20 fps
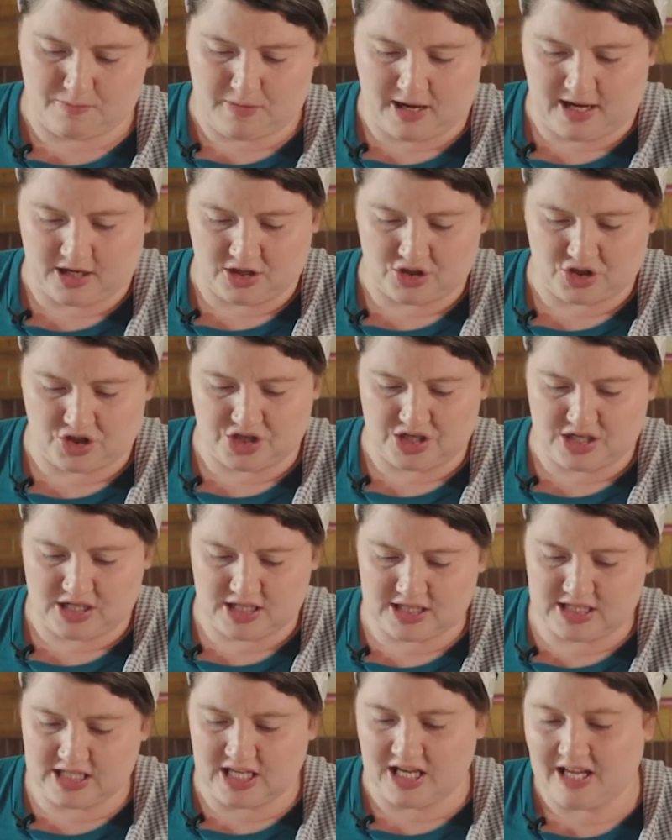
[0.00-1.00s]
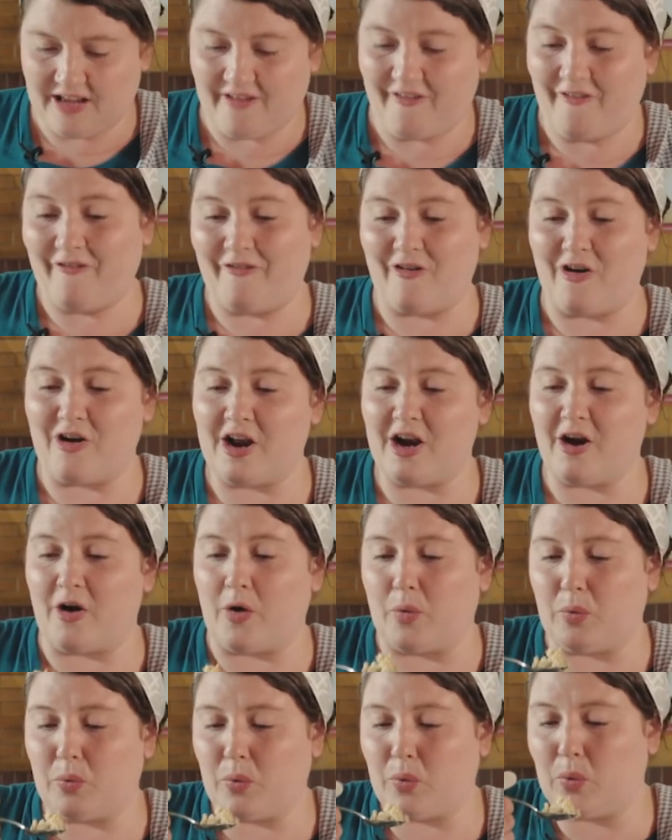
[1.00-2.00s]
mac and cheese for
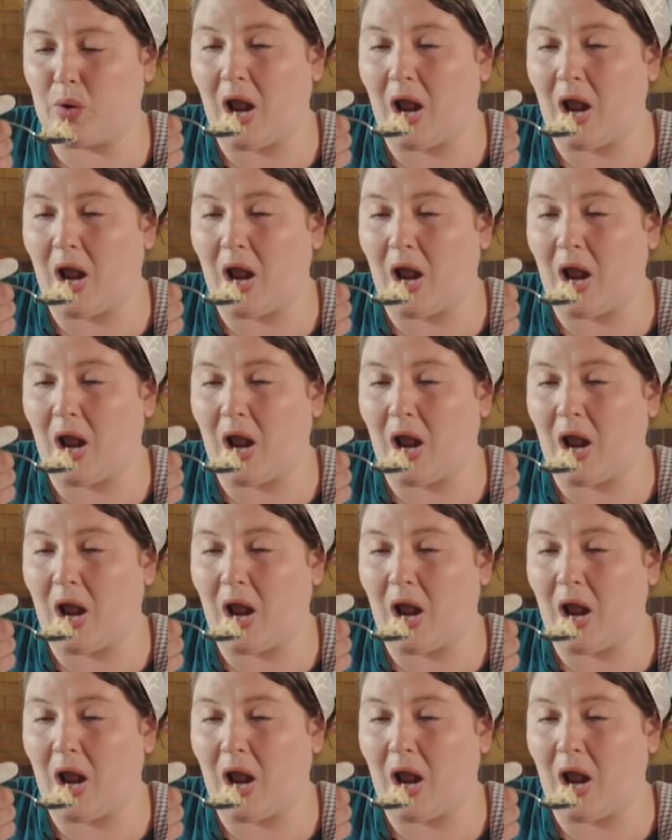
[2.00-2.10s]
dinner.